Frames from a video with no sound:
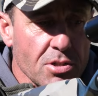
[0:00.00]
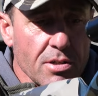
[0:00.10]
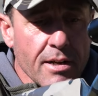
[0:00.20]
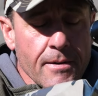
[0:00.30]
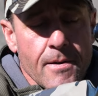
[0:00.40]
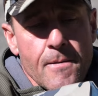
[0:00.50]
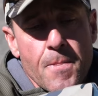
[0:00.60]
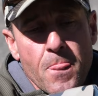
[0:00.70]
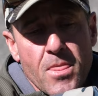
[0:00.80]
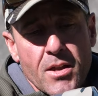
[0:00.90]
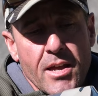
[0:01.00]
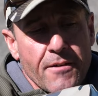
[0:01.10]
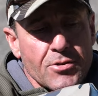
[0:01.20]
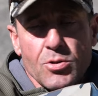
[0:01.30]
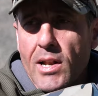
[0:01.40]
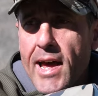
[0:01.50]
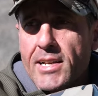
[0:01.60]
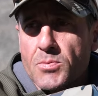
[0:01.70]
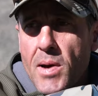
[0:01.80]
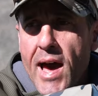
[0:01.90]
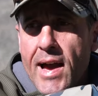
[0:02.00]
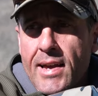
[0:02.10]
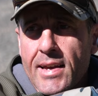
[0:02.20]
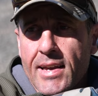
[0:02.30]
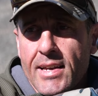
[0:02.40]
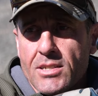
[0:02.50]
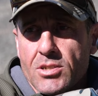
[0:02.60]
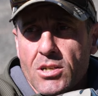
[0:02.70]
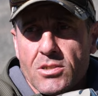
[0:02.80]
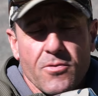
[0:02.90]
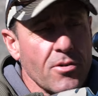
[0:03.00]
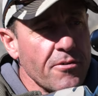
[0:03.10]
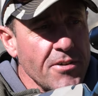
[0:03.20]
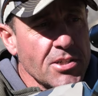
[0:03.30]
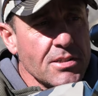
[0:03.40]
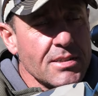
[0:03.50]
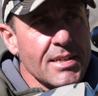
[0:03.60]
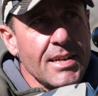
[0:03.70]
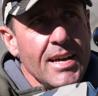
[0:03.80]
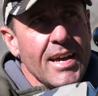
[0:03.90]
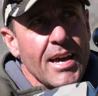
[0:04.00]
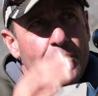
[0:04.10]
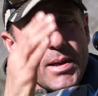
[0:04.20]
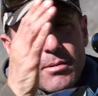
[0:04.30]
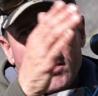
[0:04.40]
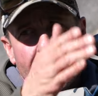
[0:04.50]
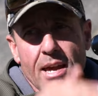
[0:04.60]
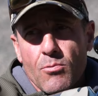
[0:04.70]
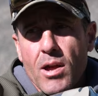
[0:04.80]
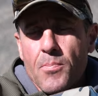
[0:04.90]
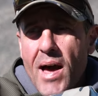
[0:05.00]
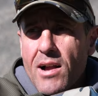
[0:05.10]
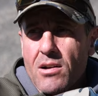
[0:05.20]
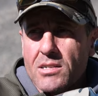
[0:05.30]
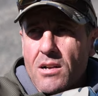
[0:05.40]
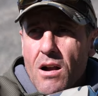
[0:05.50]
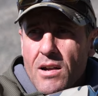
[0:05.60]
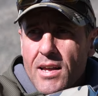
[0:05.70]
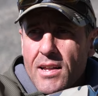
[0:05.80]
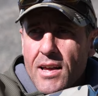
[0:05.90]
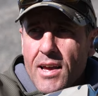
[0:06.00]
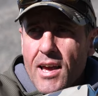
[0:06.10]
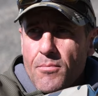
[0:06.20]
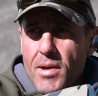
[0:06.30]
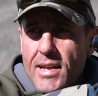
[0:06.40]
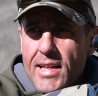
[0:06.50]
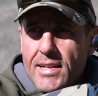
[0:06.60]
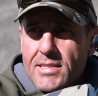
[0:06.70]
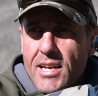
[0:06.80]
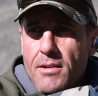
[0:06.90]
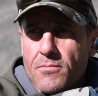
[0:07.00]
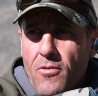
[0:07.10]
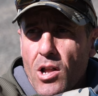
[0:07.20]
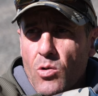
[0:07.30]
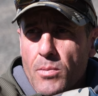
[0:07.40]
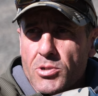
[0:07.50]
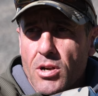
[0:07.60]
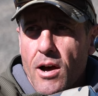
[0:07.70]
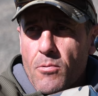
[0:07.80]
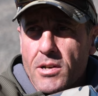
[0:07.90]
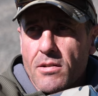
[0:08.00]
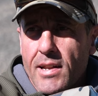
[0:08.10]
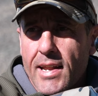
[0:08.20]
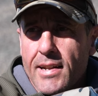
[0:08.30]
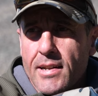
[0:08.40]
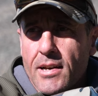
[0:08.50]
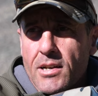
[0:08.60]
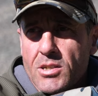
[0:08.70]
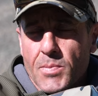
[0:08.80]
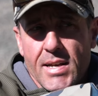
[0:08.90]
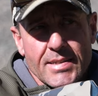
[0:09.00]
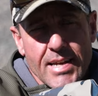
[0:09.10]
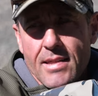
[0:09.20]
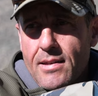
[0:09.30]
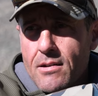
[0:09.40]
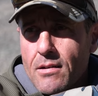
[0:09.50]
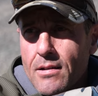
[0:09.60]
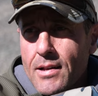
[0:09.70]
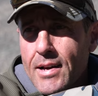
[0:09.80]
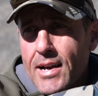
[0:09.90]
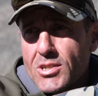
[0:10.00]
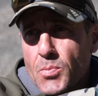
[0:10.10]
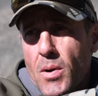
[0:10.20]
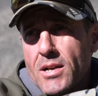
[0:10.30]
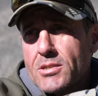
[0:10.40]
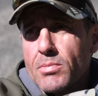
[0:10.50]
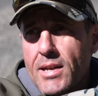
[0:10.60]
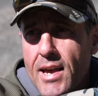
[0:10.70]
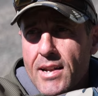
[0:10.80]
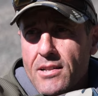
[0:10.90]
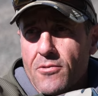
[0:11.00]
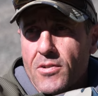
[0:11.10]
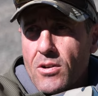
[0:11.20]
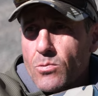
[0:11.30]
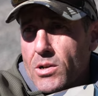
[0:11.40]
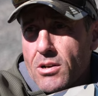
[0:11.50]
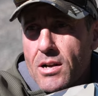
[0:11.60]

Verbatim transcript: shooting, that you have two legs back is just for efficiency and be able to get right back on target and make that same follow-up shot when you need it to be as ethical as you possibly can in the field when you're